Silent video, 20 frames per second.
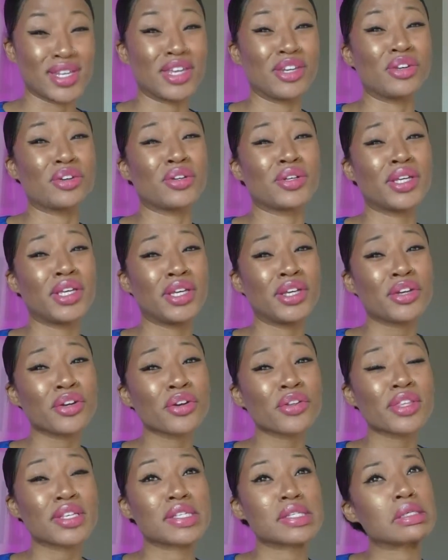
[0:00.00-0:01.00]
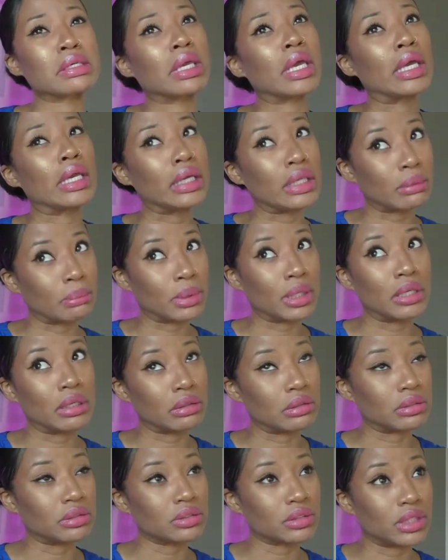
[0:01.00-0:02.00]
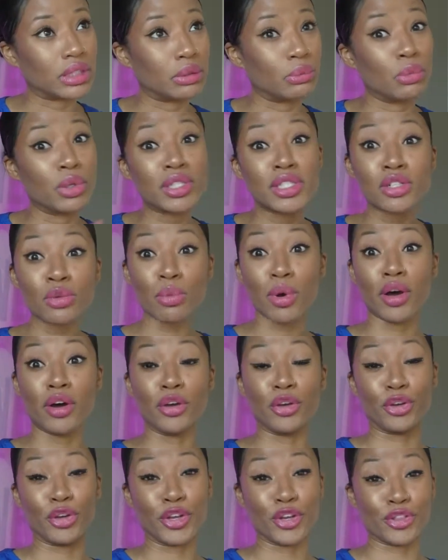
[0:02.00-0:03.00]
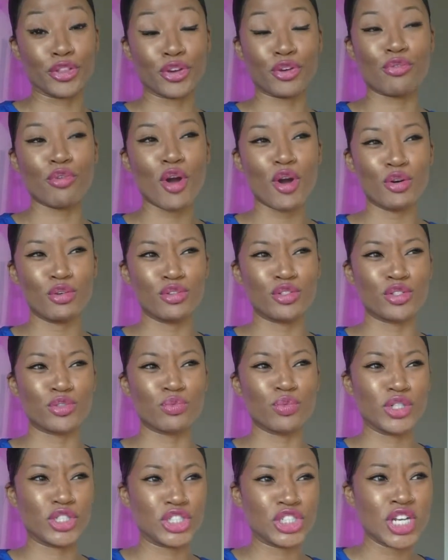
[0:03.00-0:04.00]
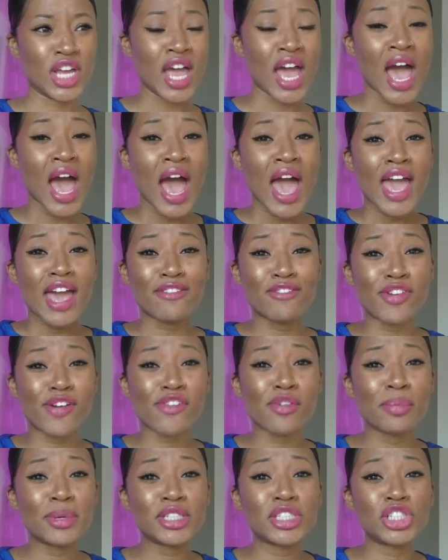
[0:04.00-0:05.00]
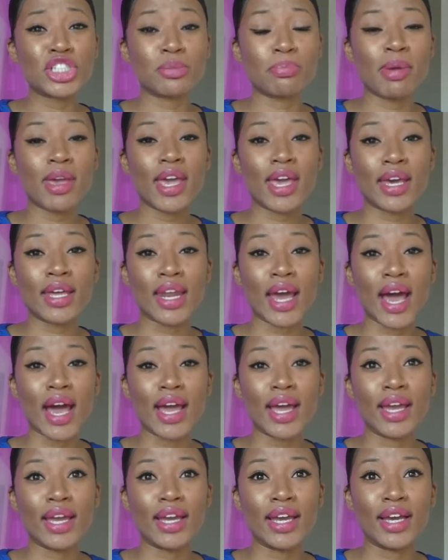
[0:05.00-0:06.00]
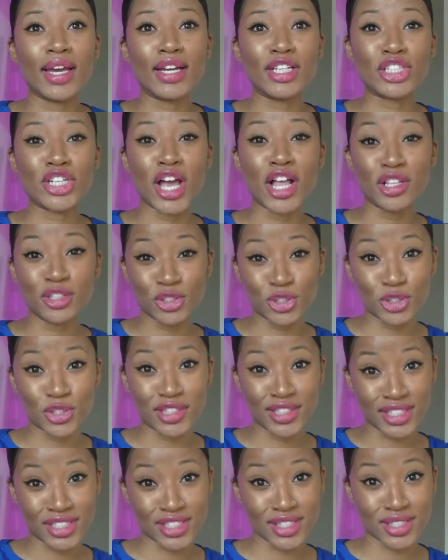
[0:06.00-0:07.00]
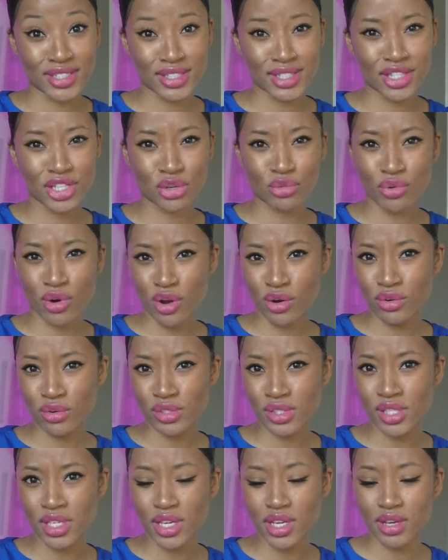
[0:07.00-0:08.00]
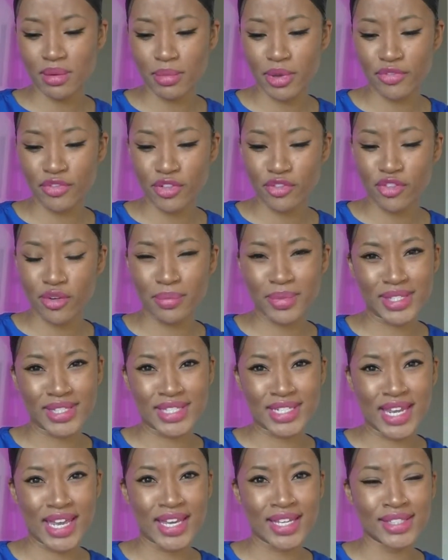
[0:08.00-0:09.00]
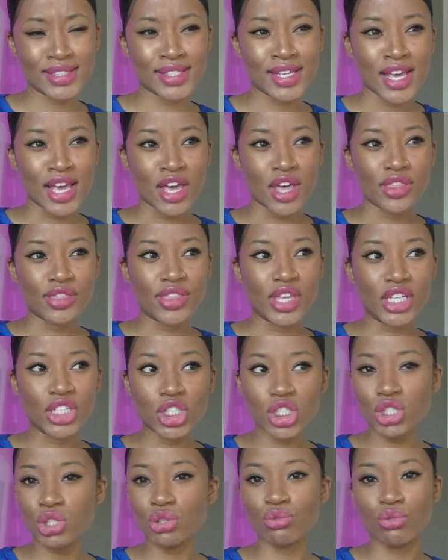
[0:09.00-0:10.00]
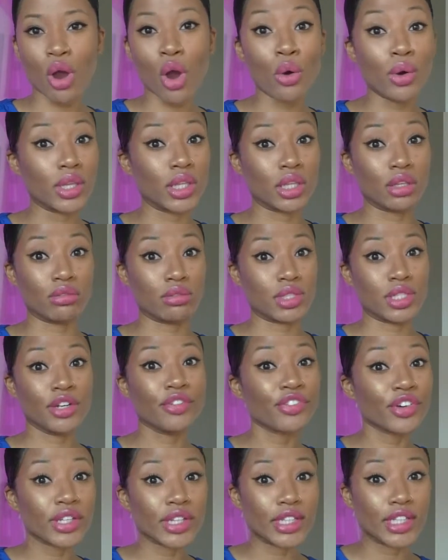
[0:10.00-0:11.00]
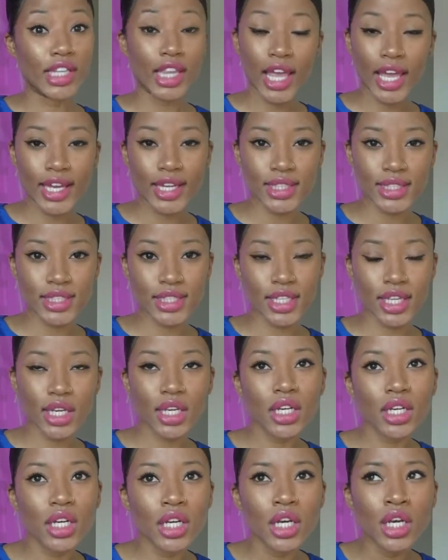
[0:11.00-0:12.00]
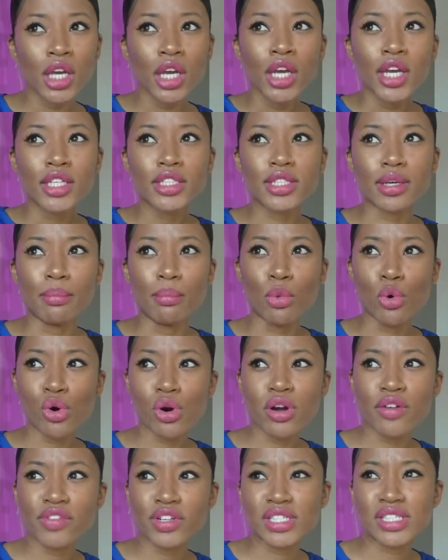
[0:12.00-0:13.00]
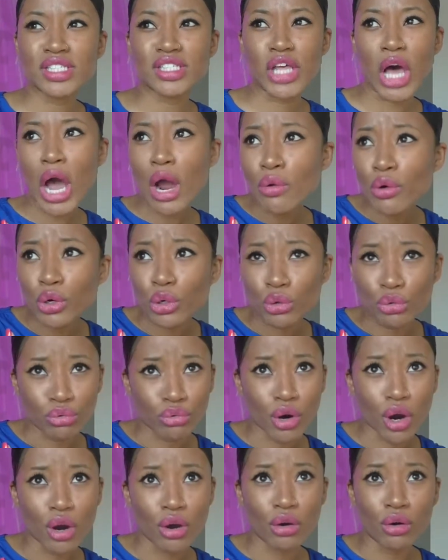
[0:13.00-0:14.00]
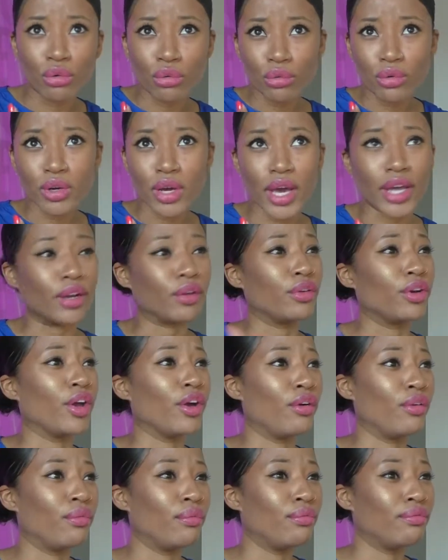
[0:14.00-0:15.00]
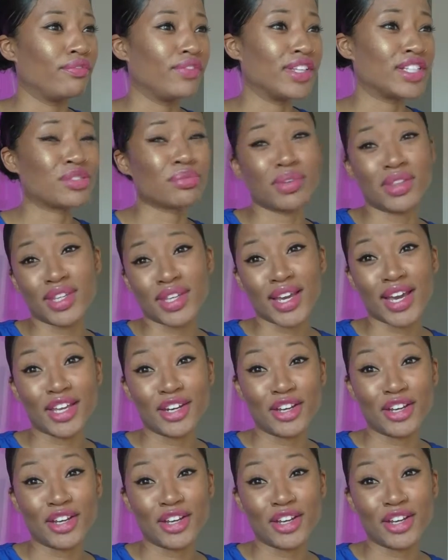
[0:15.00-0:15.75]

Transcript: and you'll hear the cicada bugs, and once in a while you'll hear the crows, which if you've ever been to Japan, I challenge you to listen to the crows. If you're from the States, they just crow a little differently. Like it's a more of a sorrow crow. I don't know. That's one thing